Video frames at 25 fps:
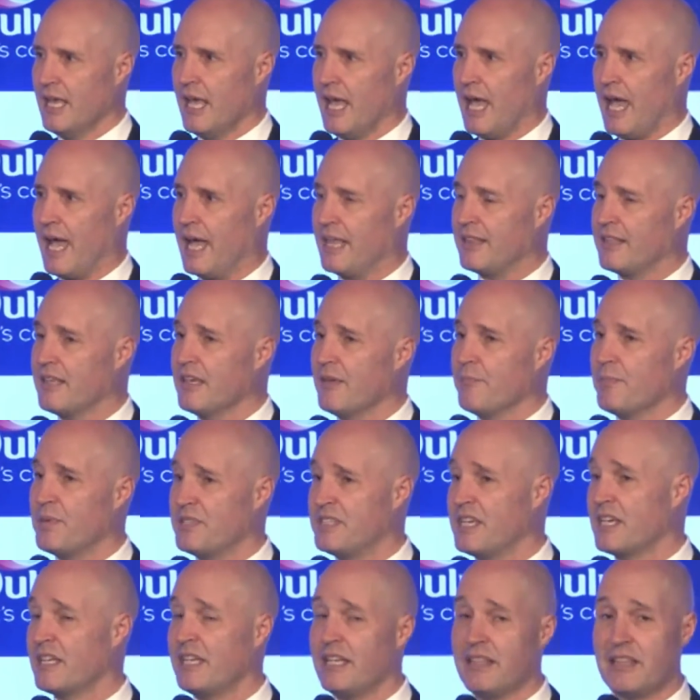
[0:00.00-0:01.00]
And
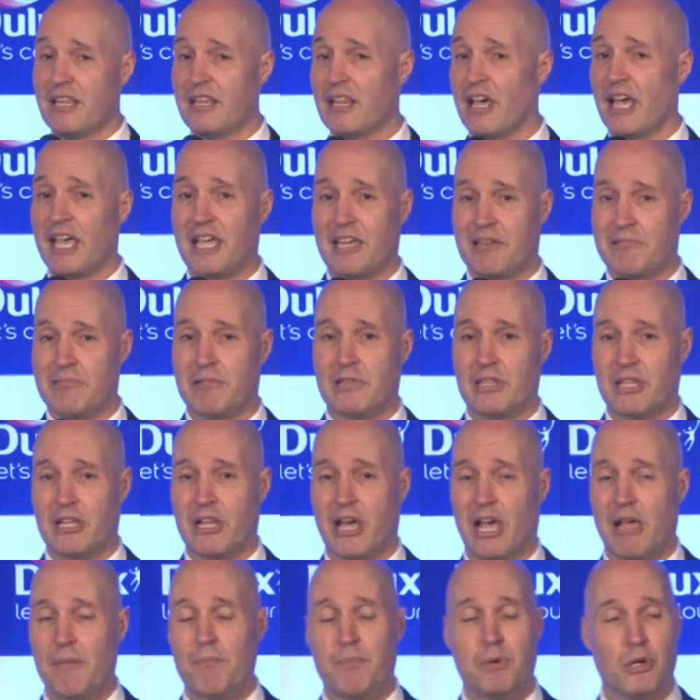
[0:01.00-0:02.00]
particularly the
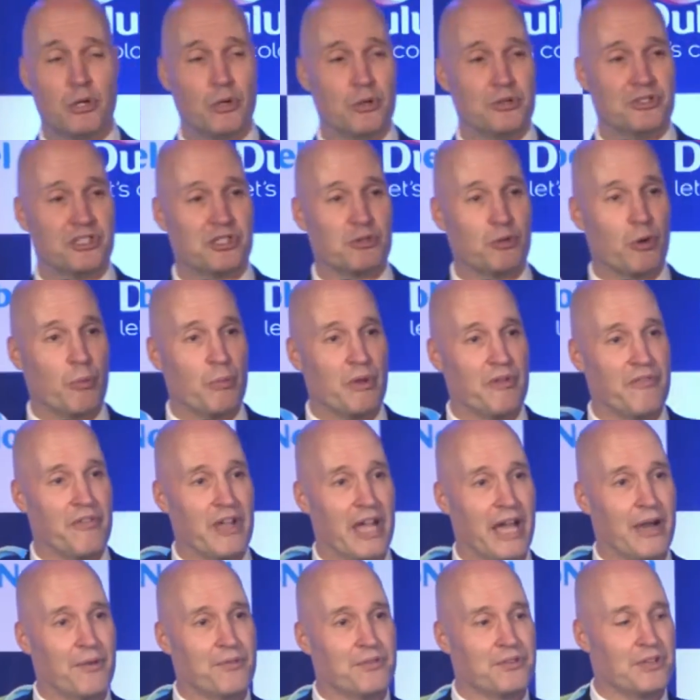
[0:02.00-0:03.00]
light blues is what we
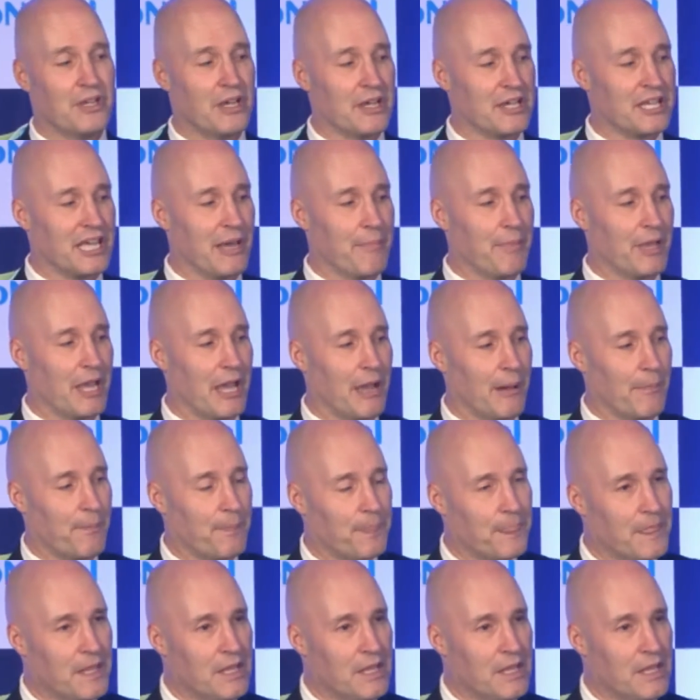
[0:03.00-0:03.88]
found coming up.